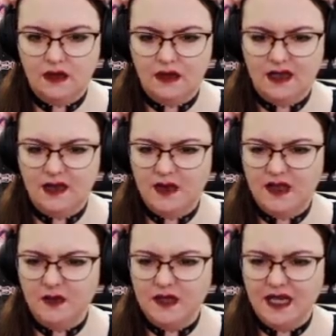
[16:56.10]
I can't believe
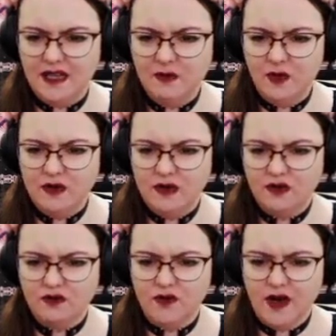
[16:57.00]
we teleported
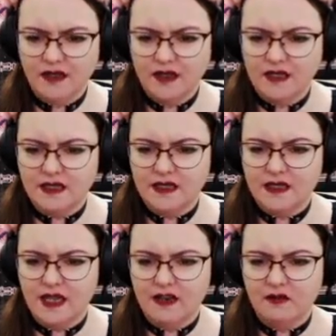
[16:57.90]
directly into
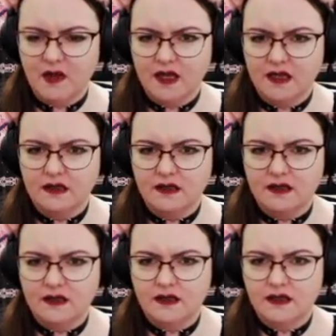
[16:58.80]
slave
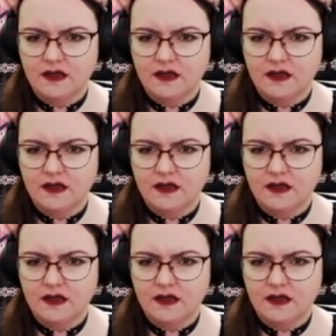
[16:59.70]
pens.